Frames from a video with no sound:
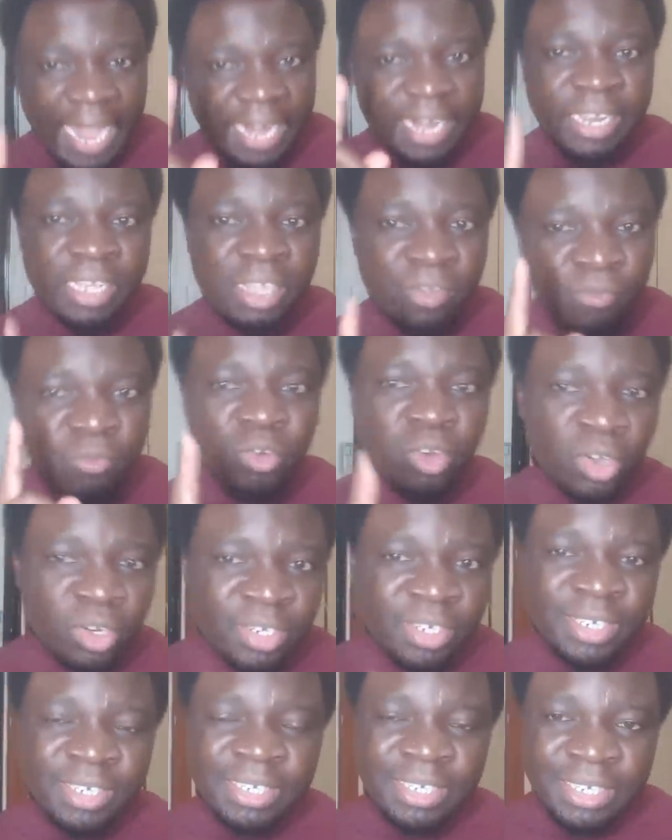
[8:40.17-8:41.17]
and if
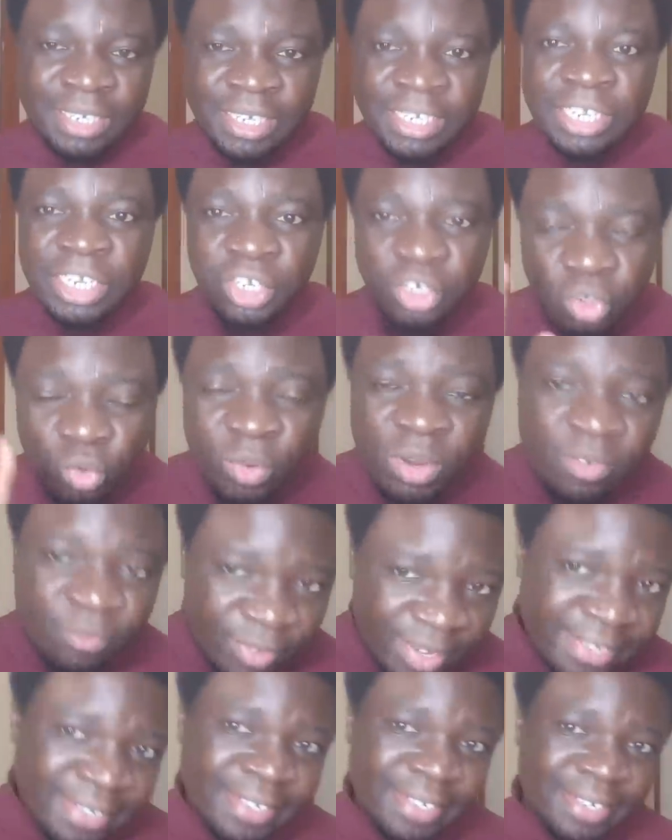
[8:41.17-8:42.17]
not, you will
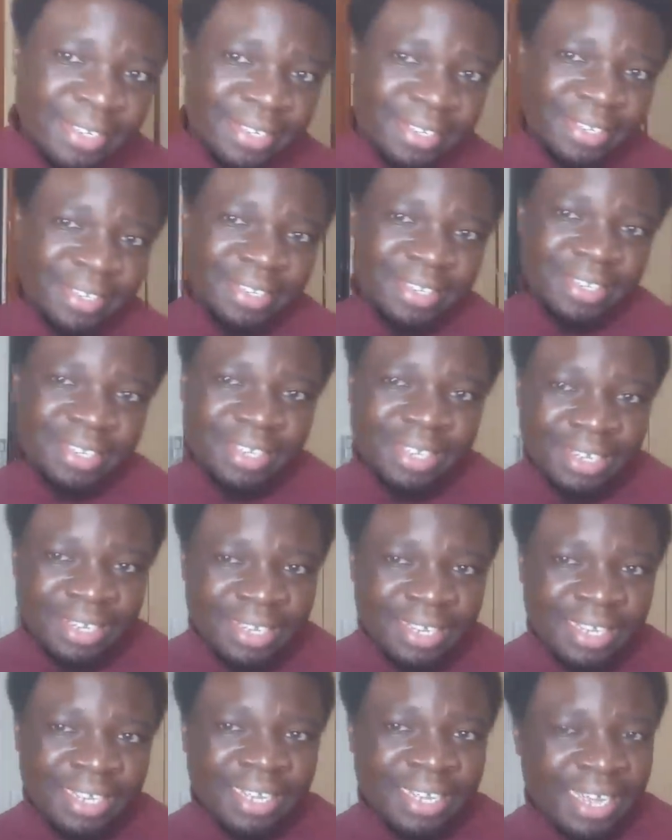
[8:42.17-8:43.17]
face it.
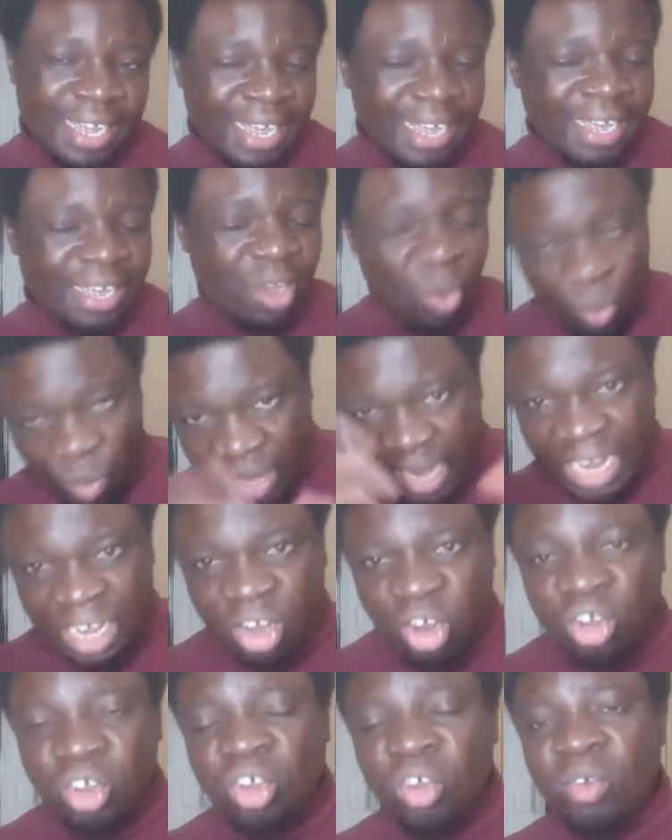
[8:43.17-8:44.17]
We
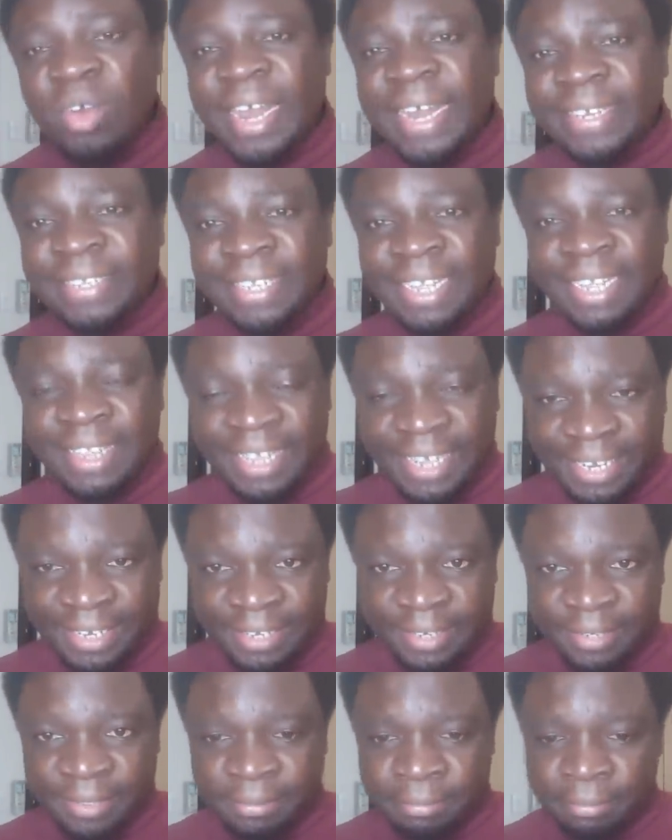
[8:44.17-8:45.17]
can conclude and say
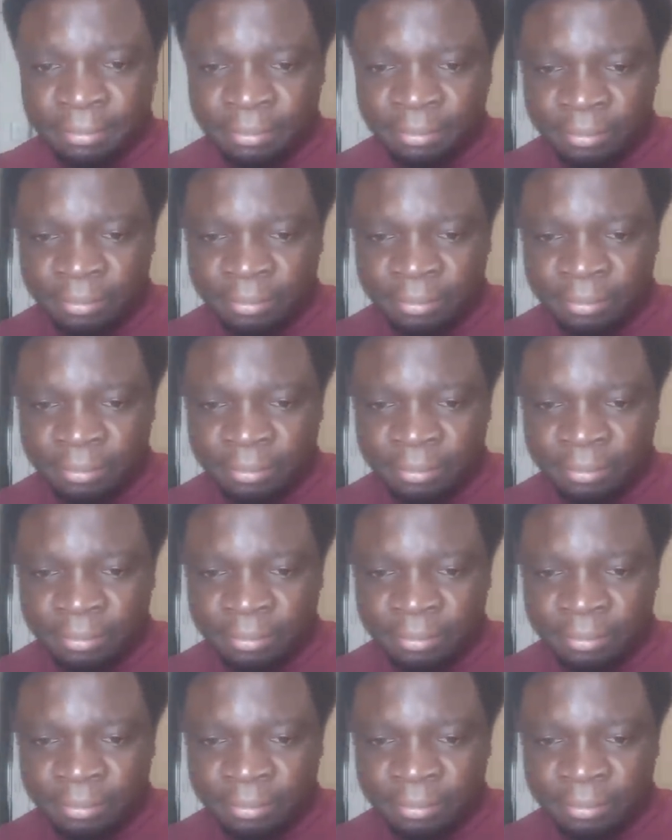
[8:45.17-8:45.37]
that.